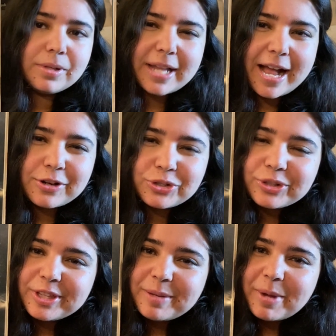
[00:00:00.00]

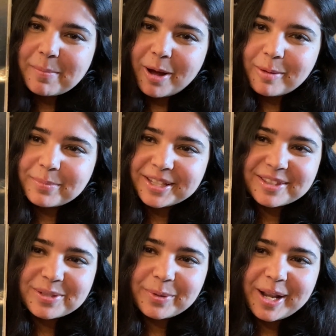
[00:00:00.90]
actually my mom picked
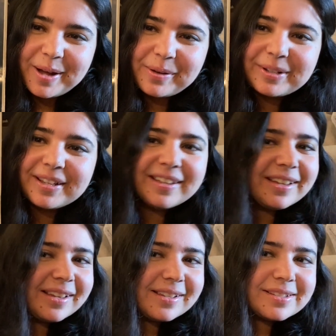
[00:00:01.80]
this one out,
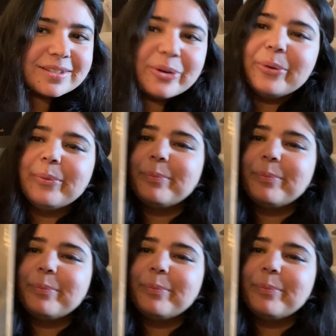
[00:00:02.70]
so